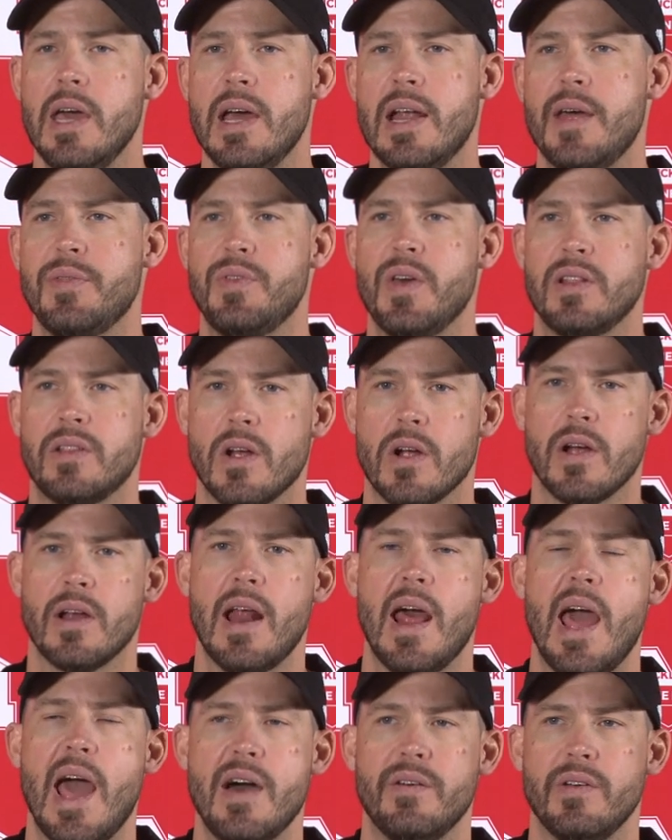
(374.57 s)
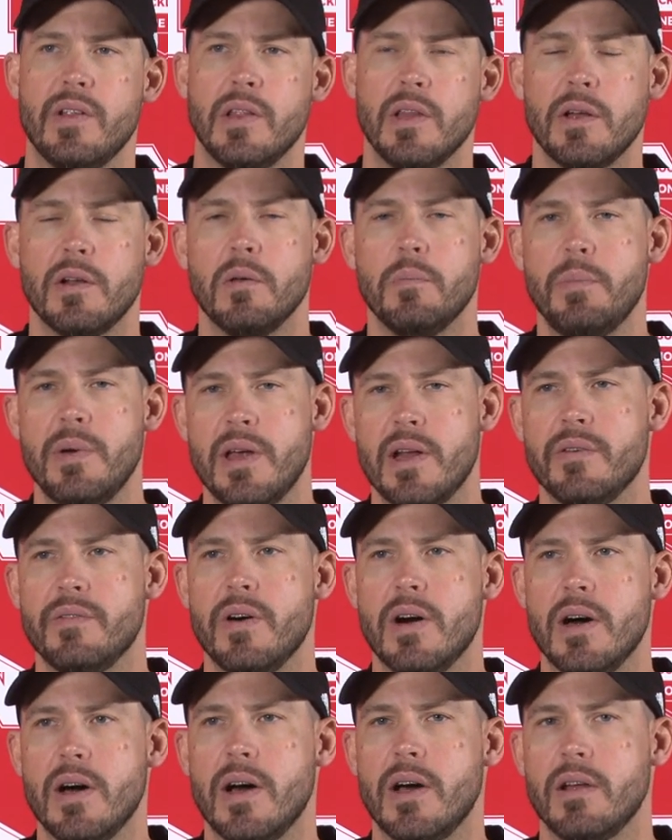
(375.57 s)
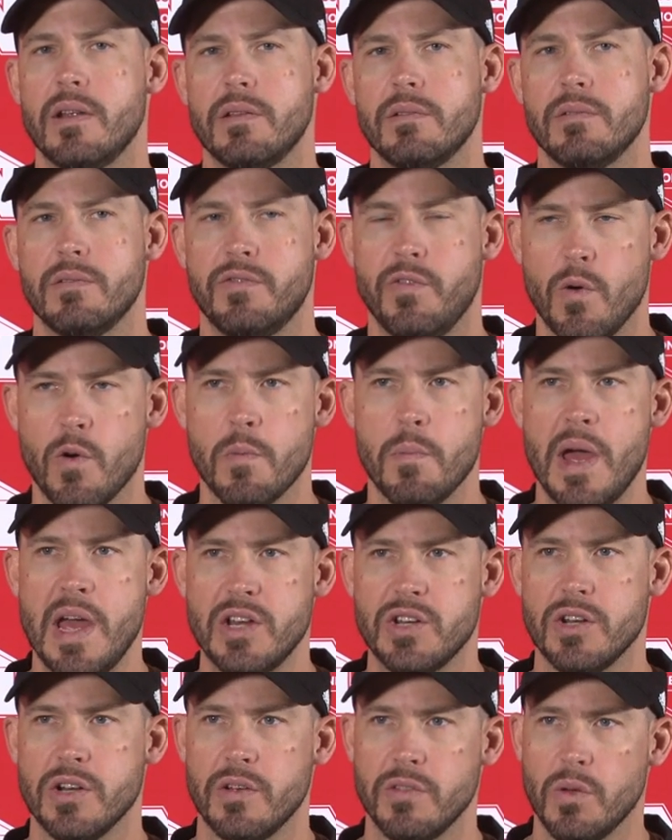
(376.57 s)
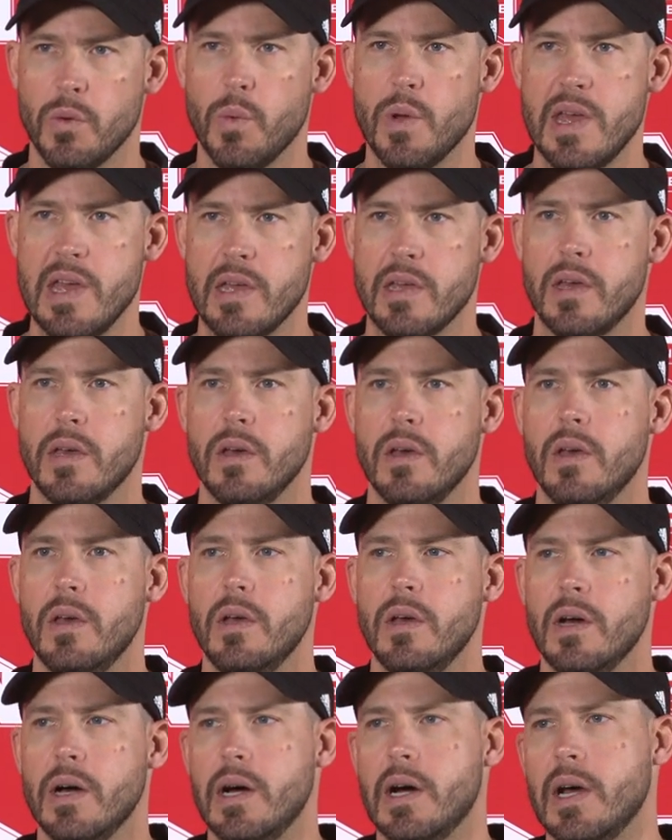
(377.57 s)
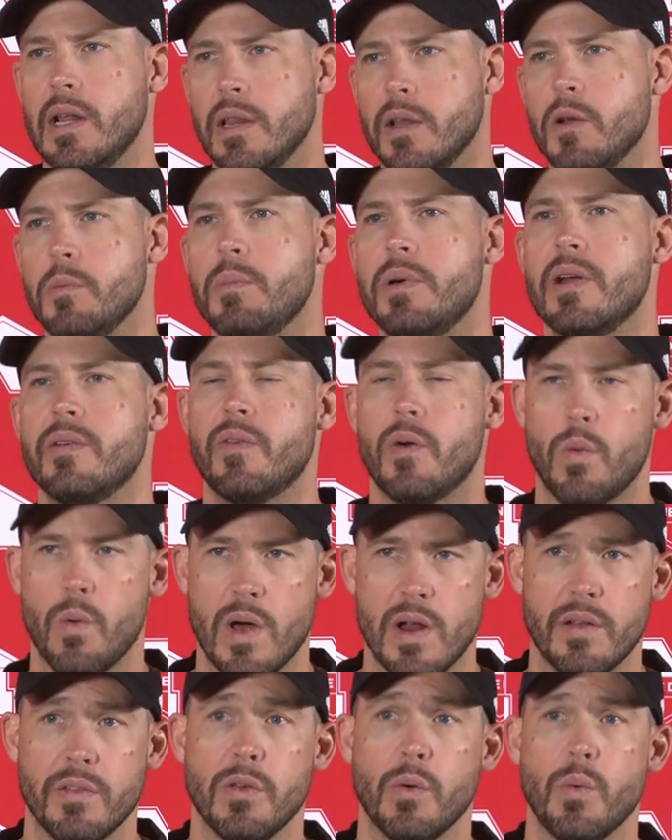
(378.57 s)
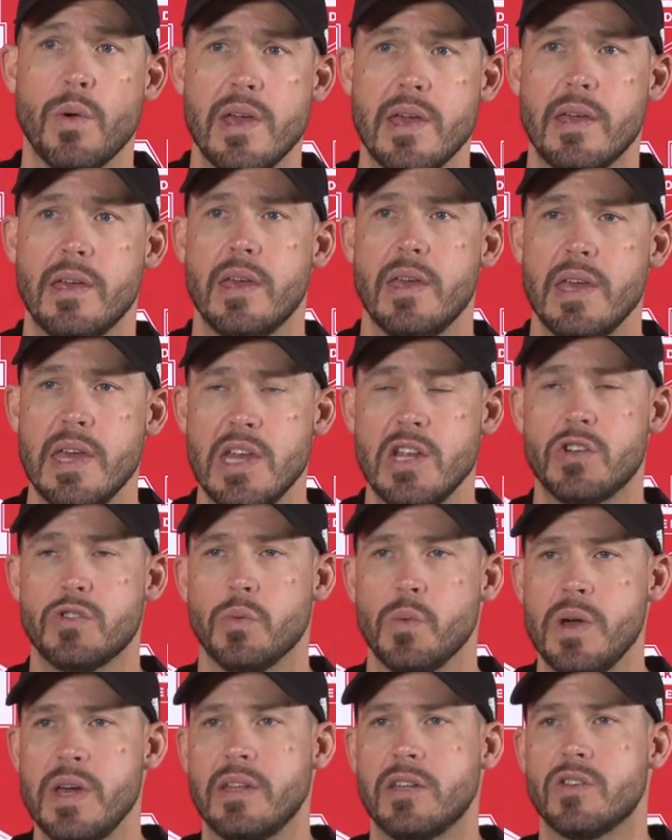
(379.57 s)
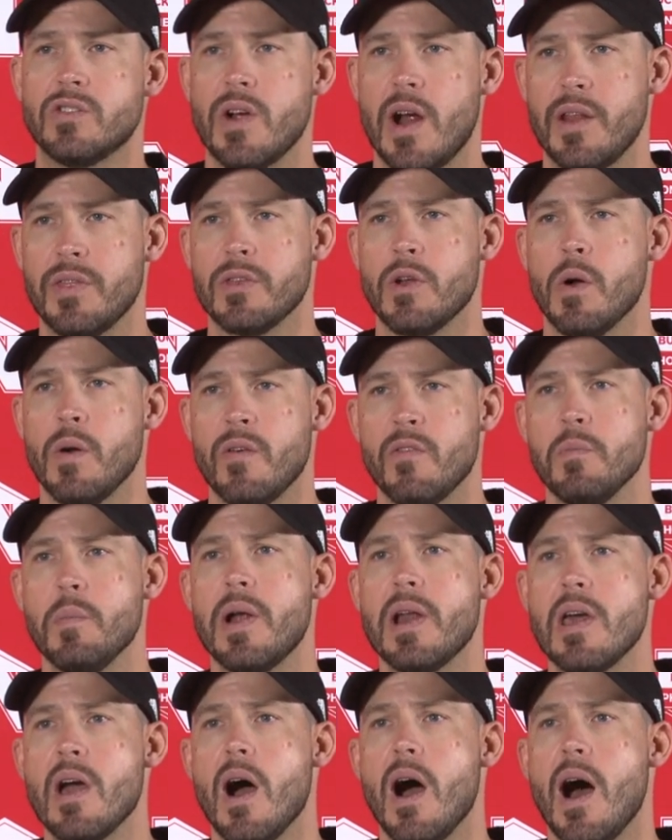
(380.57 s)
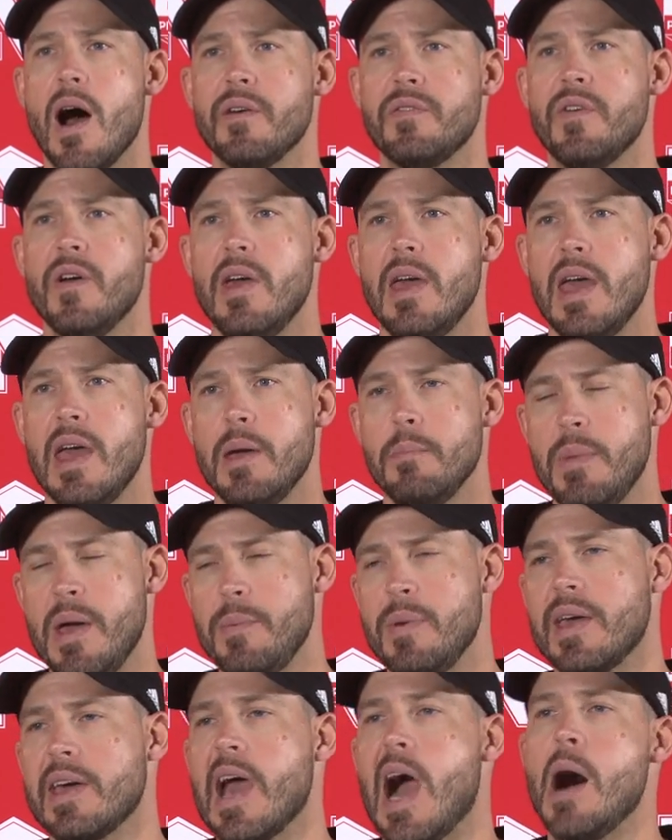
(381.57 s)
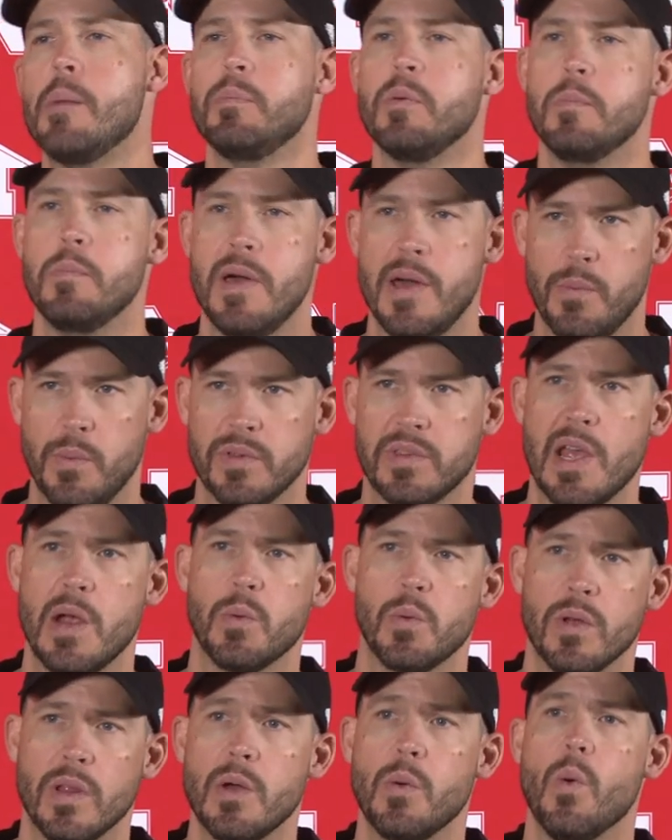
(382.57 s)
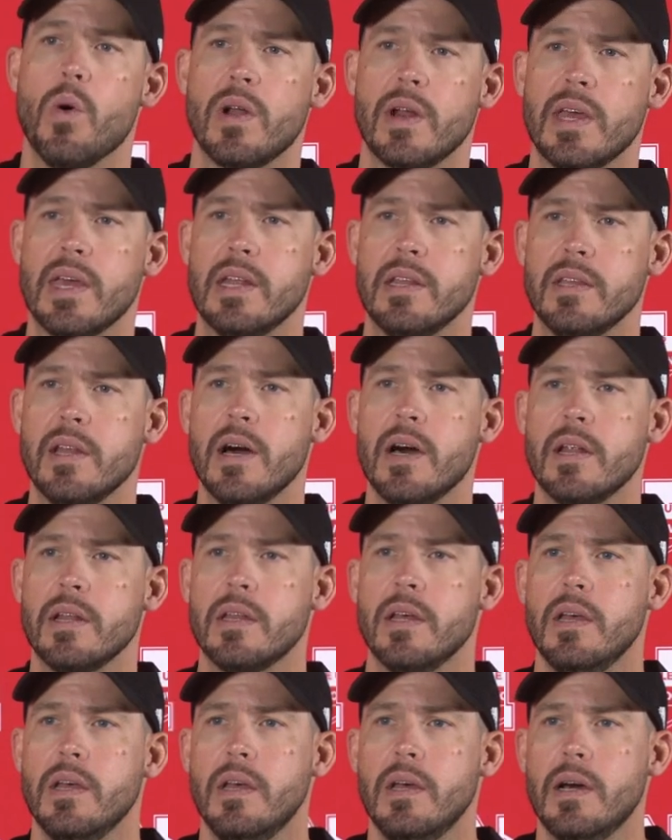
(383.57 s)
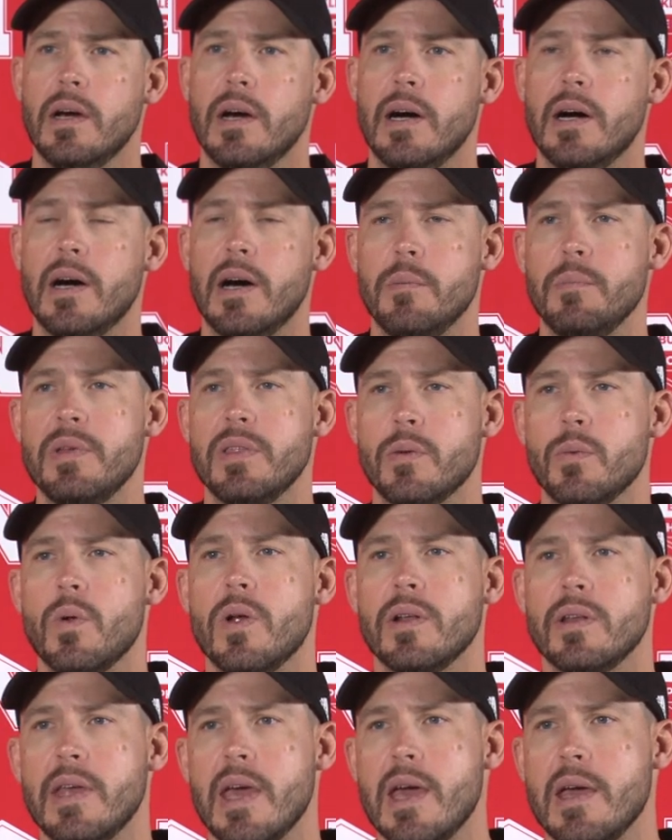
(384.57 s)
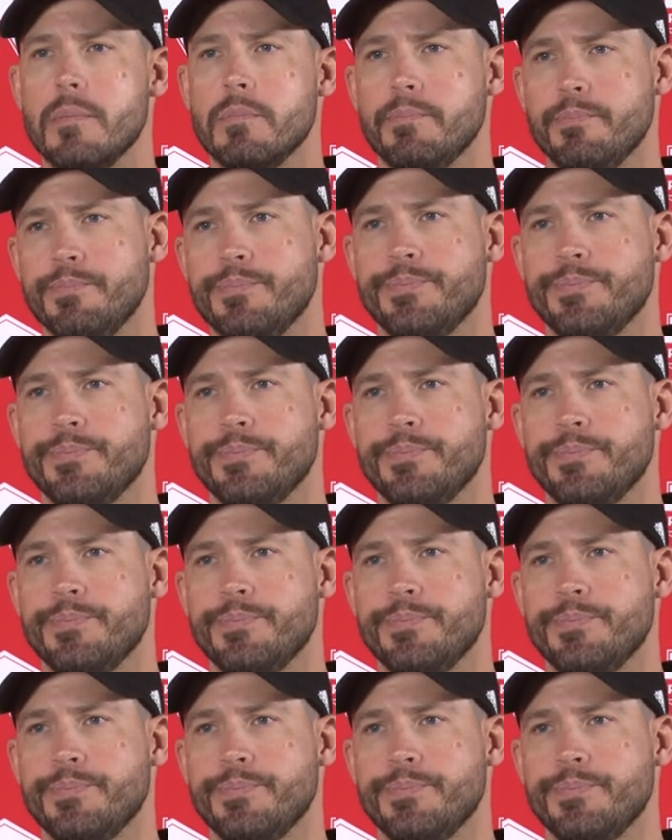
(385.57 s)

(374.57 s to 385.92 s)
And I think they're going to have a little bit of a formation of the week, a little bit of a run of the week each week to try to throw everybody off and maybe complement what they really want to get done in the run game.